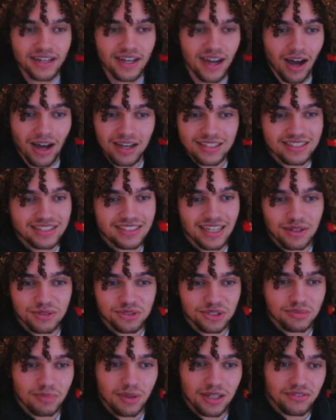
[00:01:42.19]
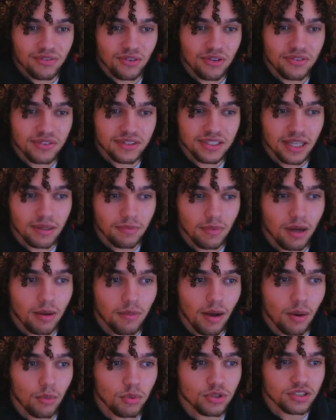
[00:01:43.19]
Honestly, I was just about to forfeit the game.
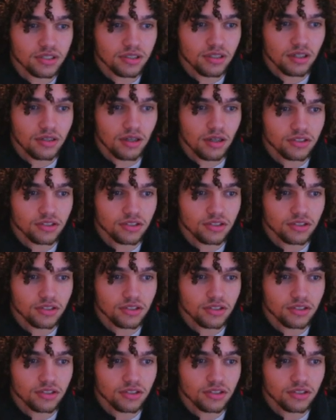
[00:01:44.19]
We're just gonna